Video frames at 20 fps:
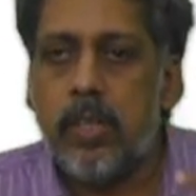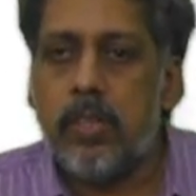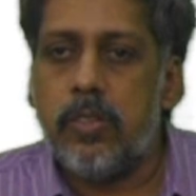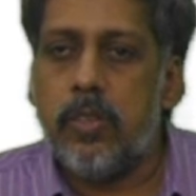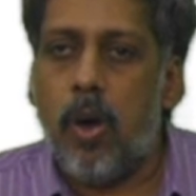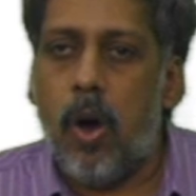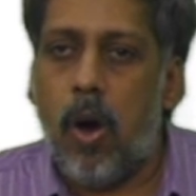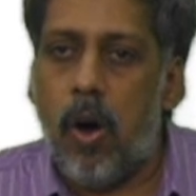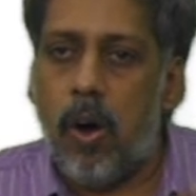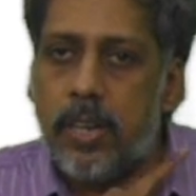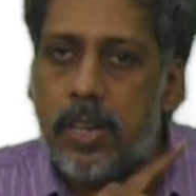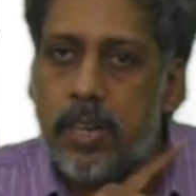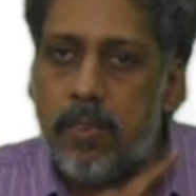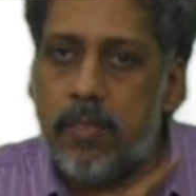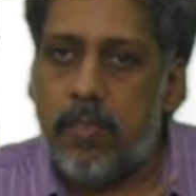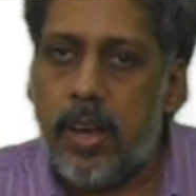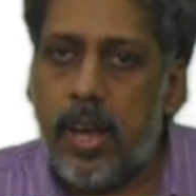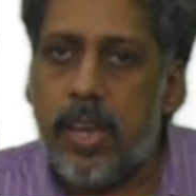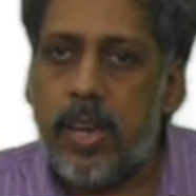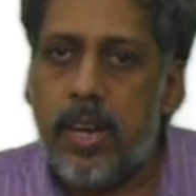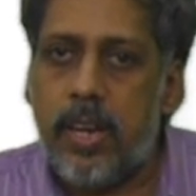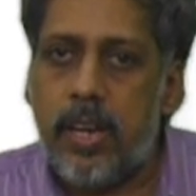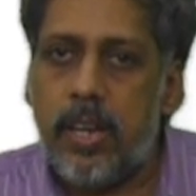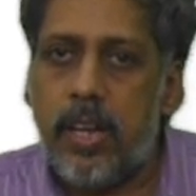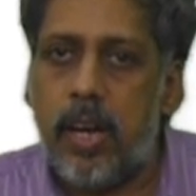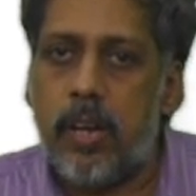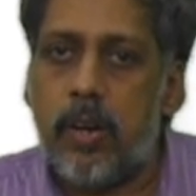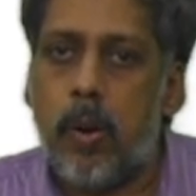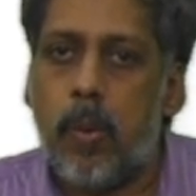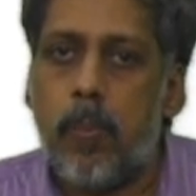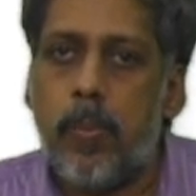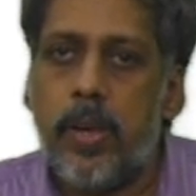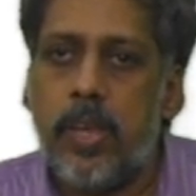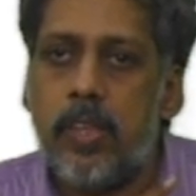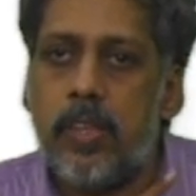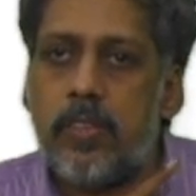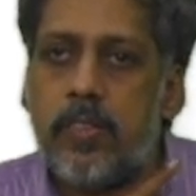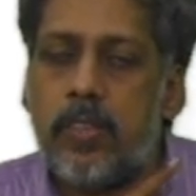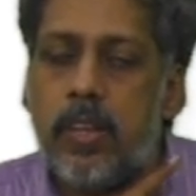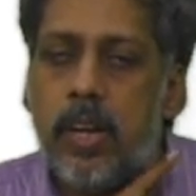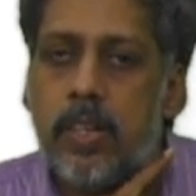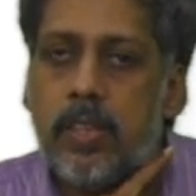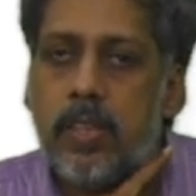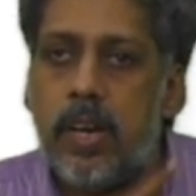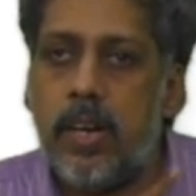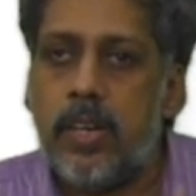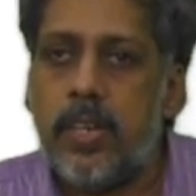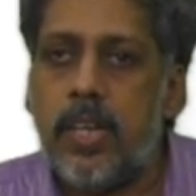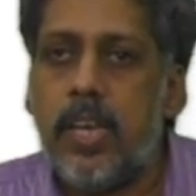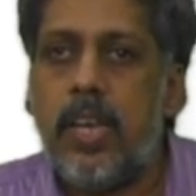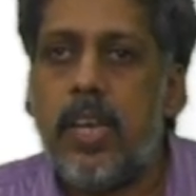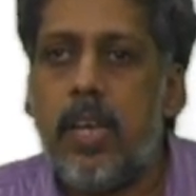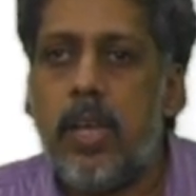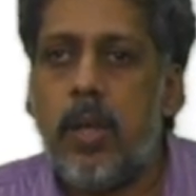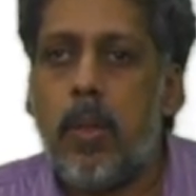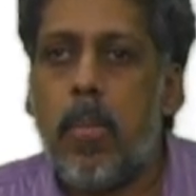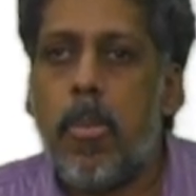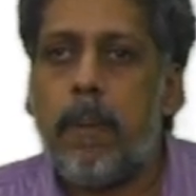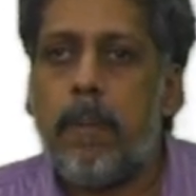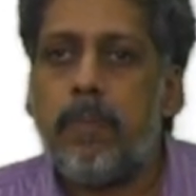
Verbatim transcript: So divide uh, rupees uh, 30,